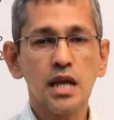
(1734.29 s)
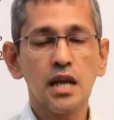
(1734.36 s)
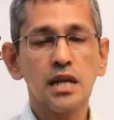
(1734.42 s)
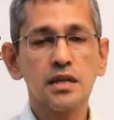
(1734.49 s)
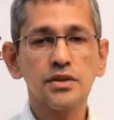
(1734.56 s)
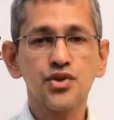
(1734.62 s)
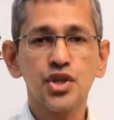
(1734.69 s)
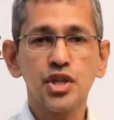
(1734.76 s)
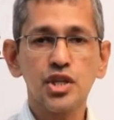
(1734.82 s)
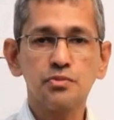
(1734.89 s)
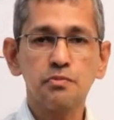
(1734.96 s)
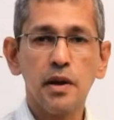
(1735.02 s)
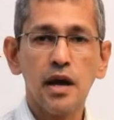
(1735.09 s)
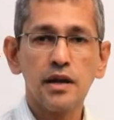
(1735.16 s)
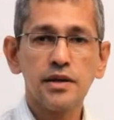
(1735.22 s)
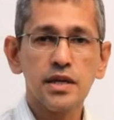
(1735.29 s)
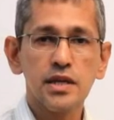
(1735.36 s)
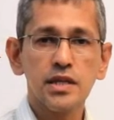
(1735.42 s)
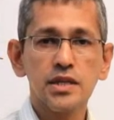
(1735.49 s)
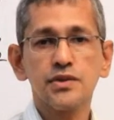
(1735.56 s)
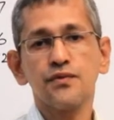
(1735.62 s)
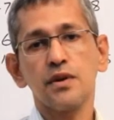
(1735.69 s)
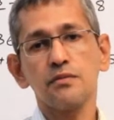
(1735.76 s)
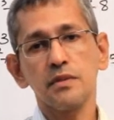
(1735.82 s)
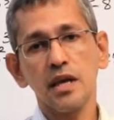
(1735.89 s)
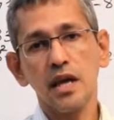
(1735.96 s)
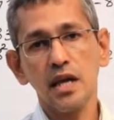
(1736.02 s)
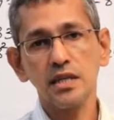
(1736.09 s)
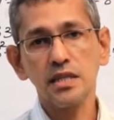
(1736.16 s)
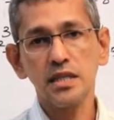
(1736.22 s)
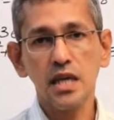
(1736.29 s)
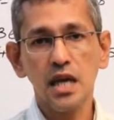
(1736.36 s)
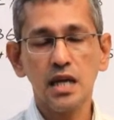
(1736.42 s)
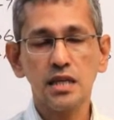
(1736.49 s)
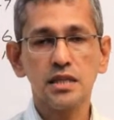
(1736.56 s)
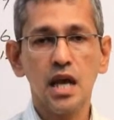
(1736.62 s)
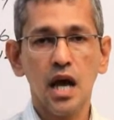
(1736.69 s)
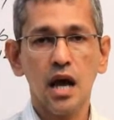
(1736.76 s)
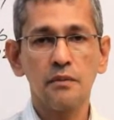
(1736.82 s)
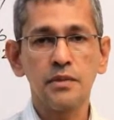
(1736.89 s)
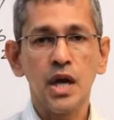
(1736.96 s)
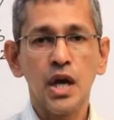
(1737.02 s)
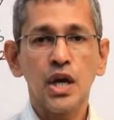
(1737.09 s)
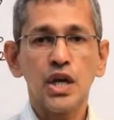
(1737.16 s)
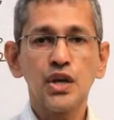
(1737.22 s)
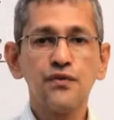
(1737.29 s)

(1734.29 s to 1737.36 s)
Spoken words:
and letter series patterns from the NTA exam,